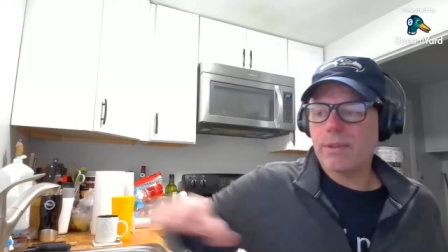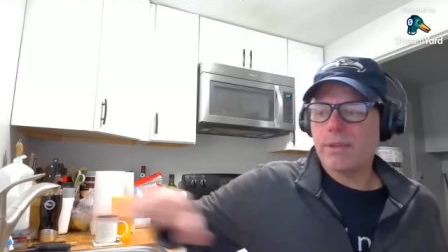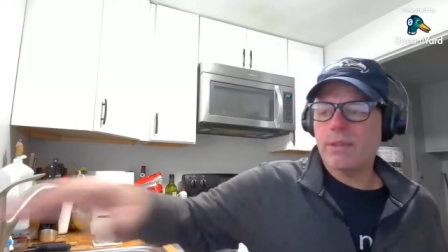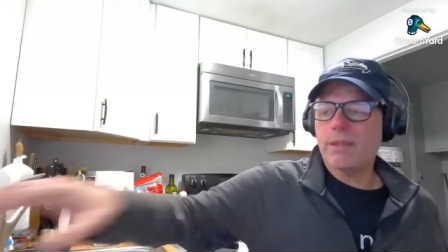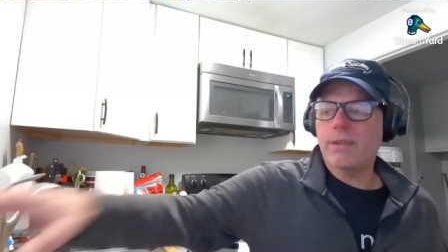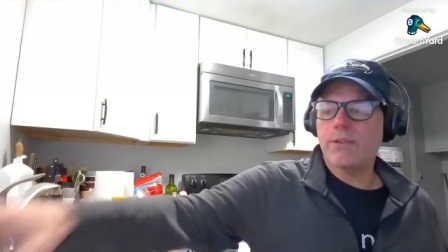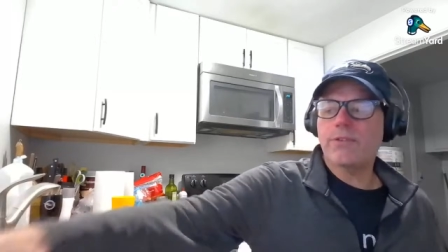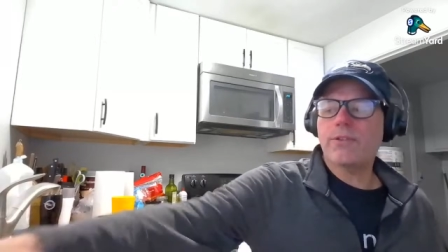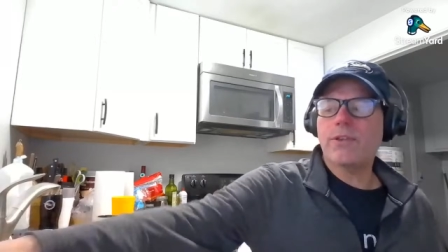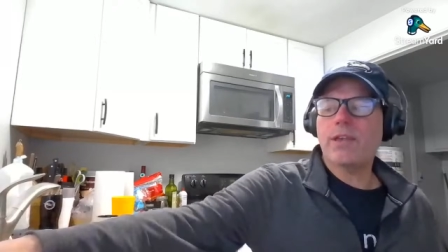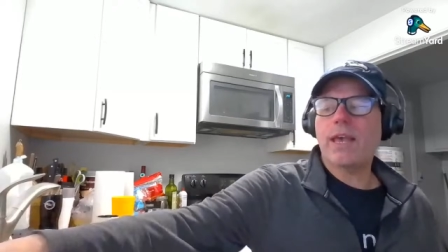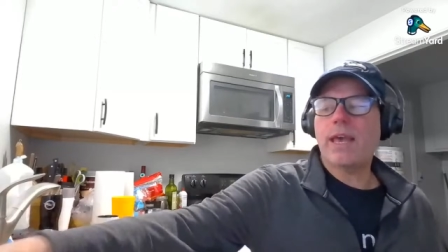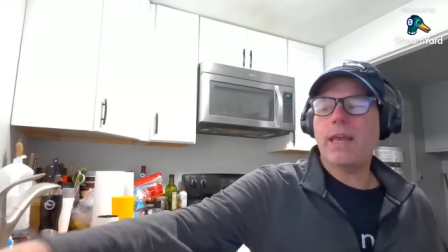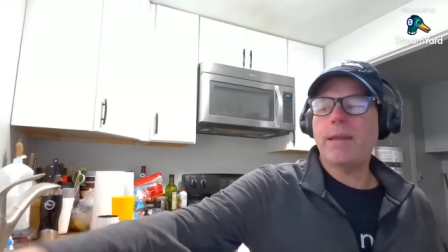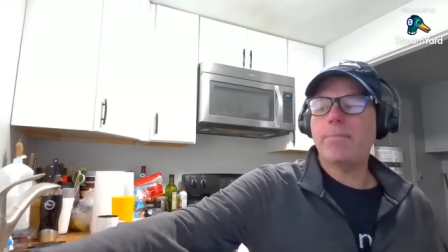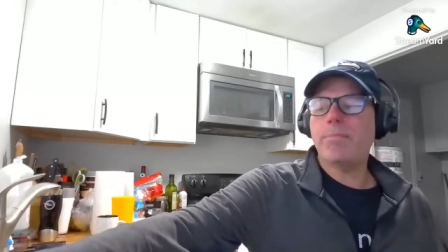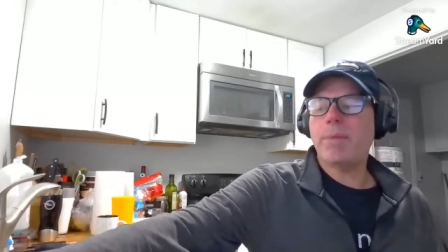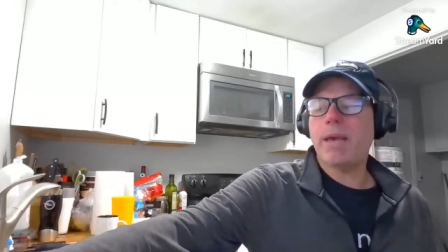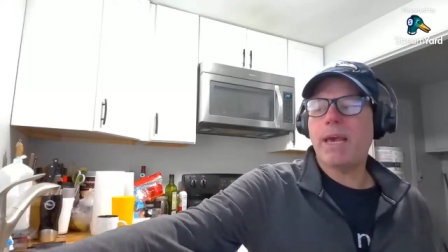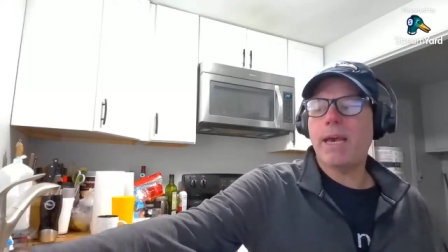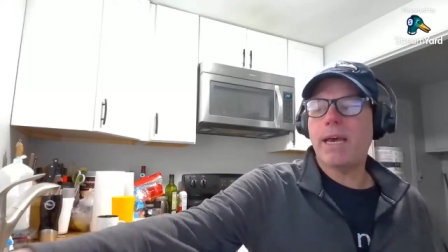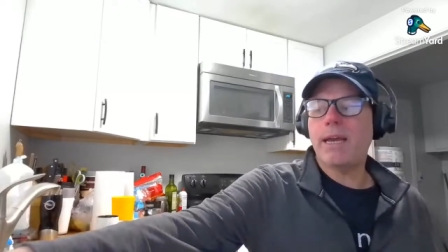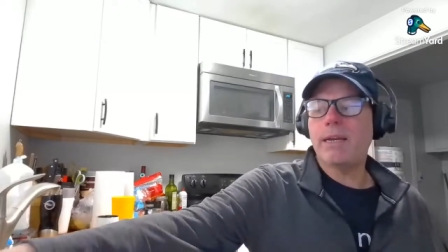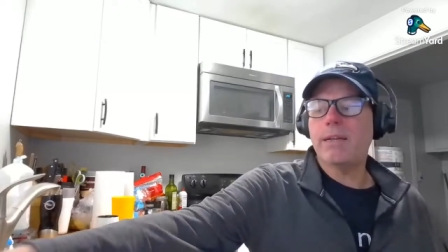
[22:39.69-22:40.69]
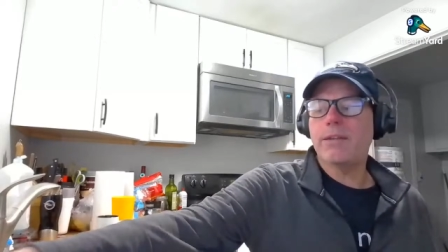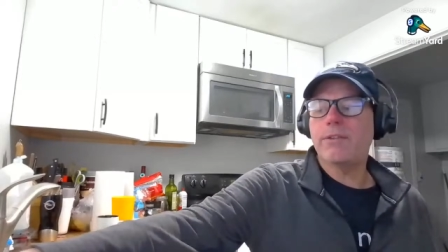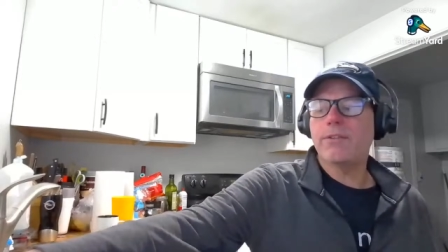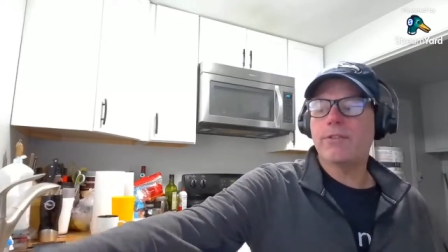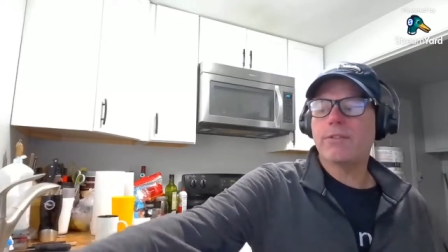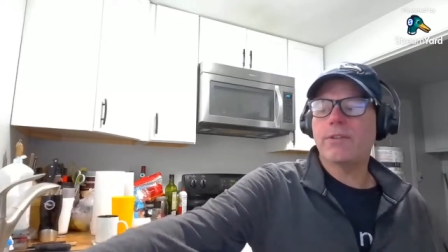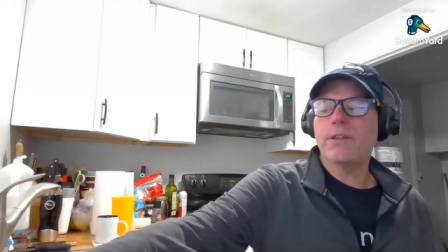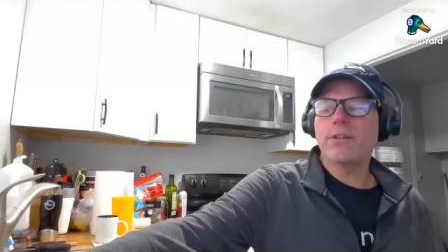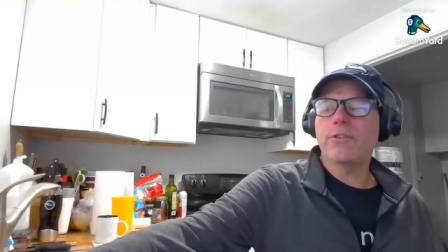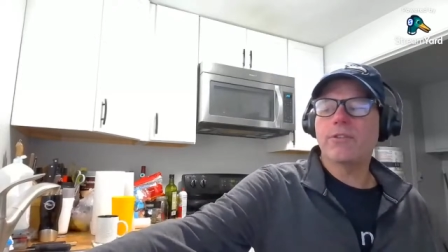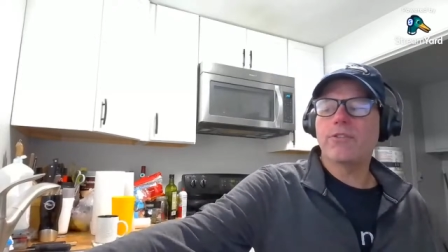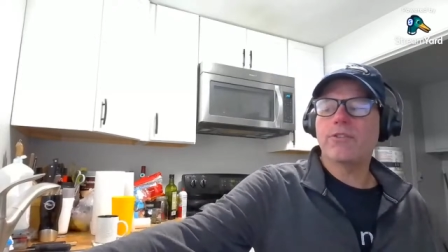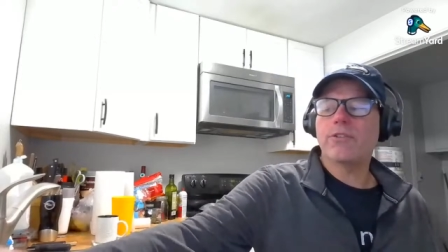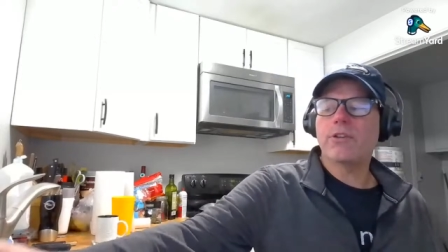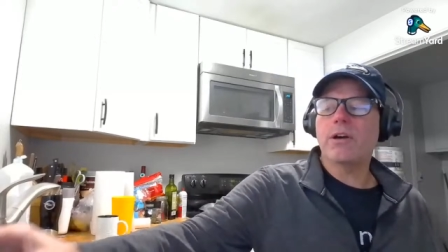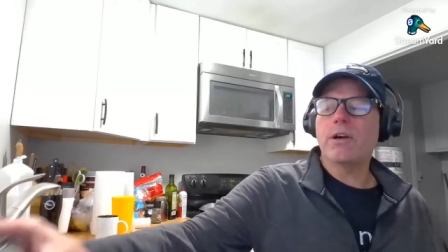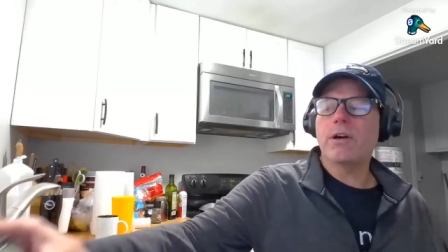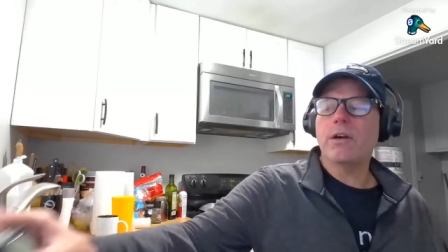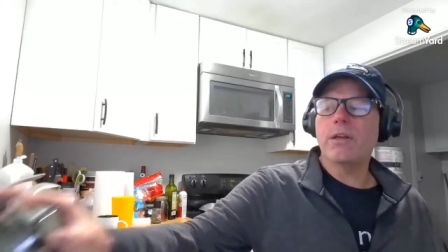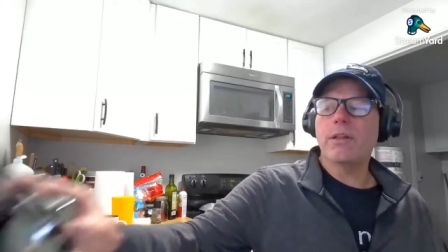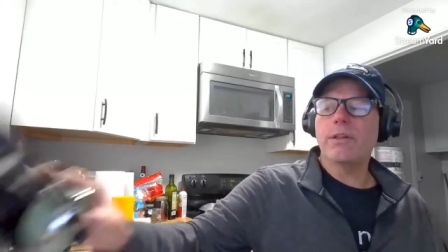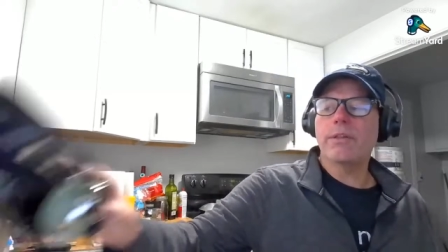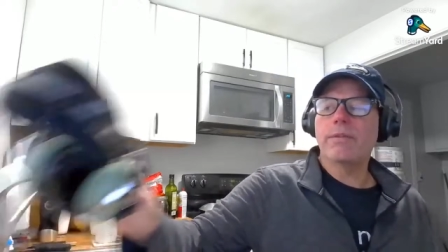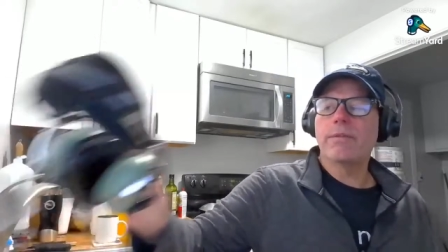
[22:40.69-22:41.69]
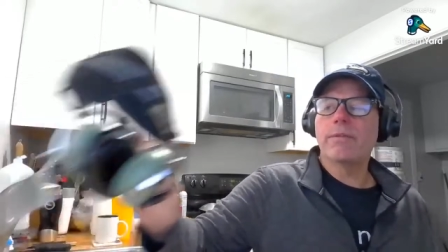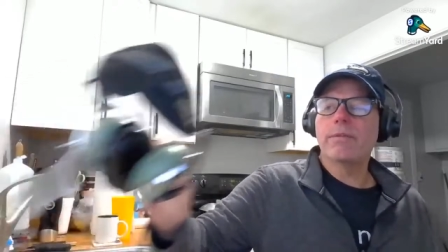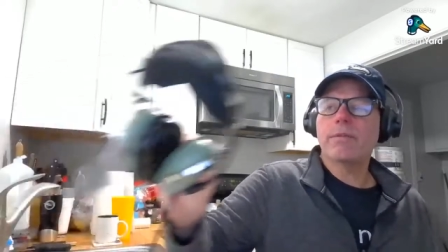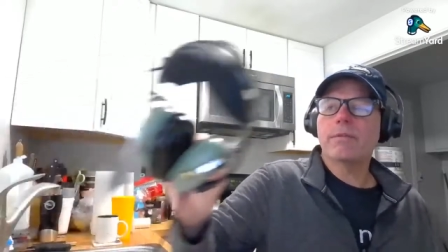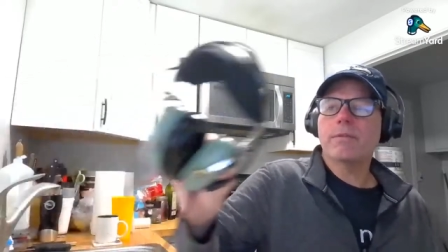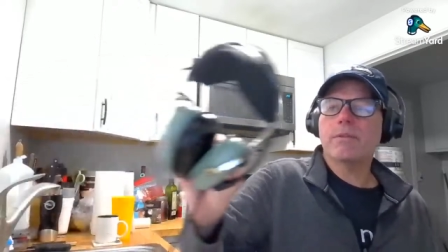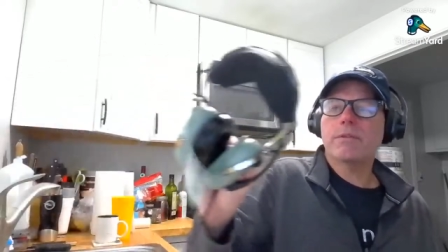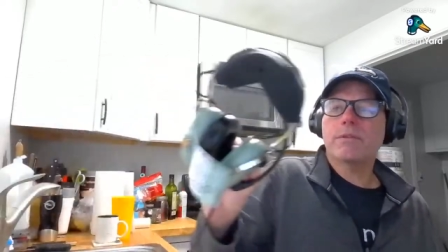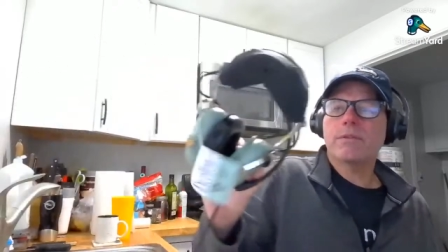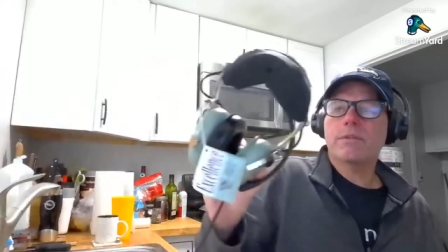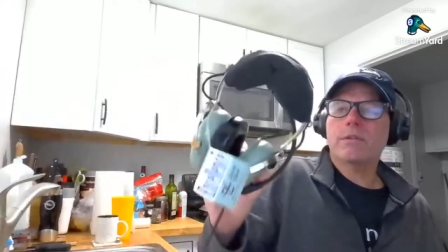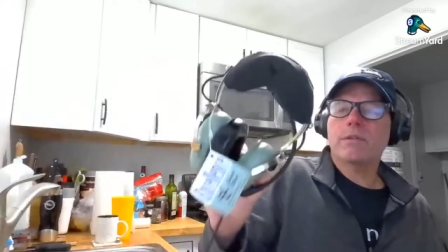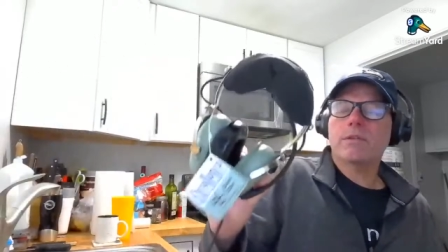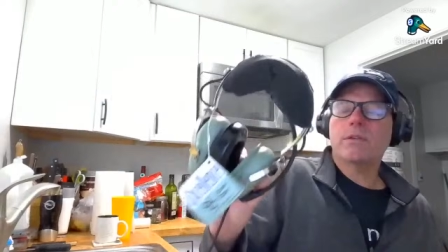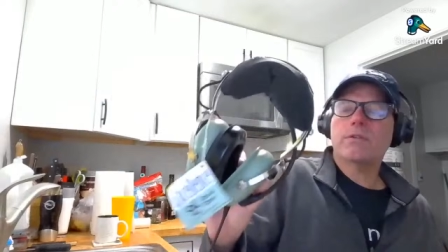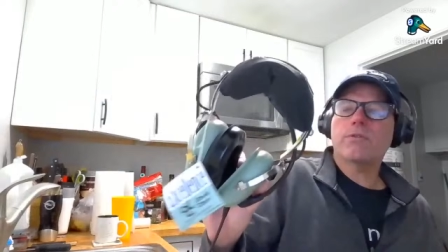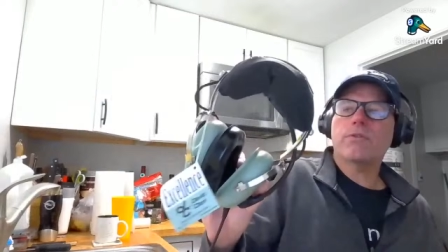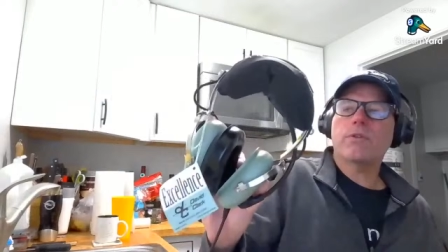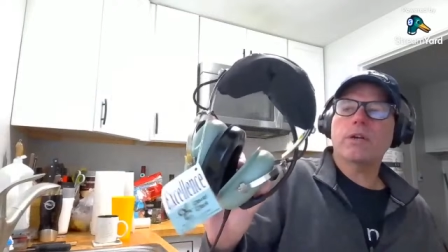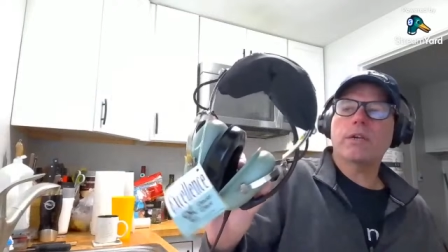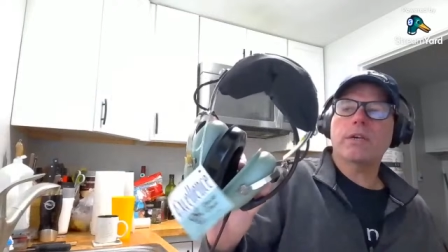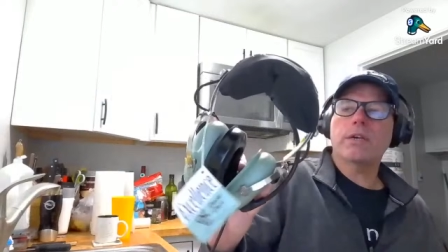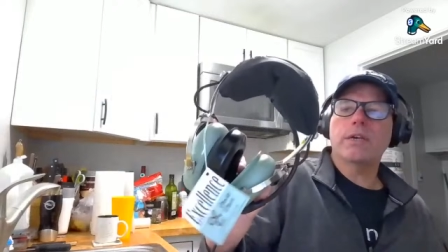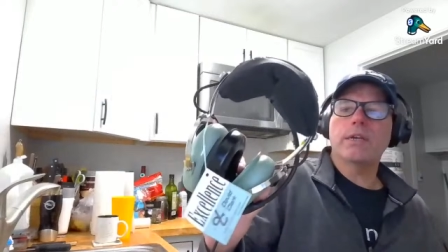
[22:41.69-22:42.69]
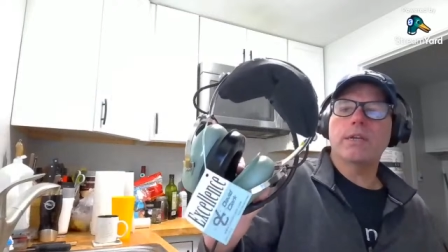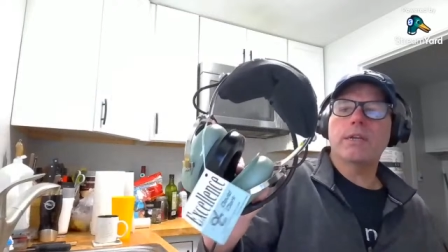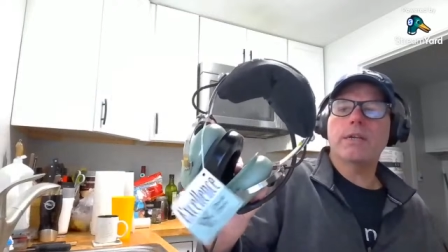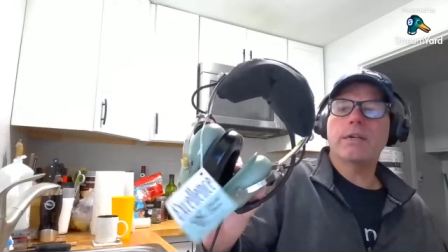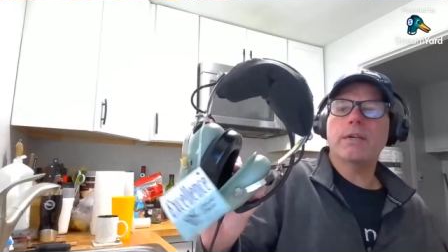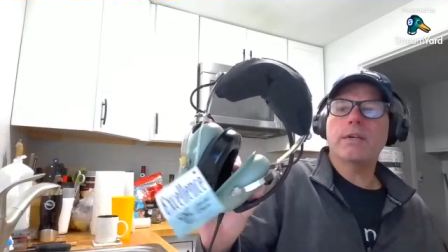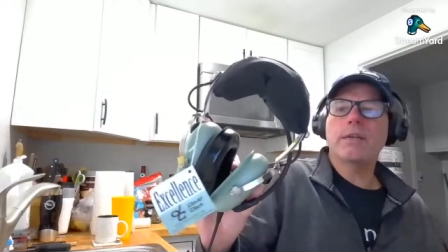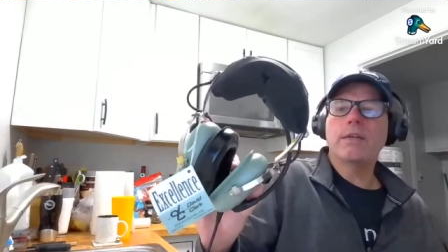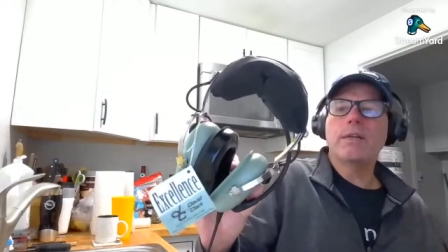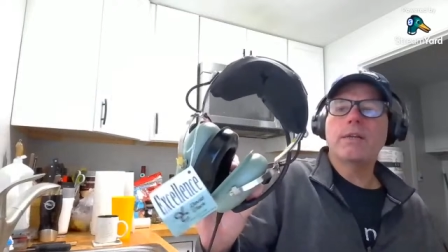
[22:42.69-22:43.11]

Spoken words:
this head pad is installed crooked,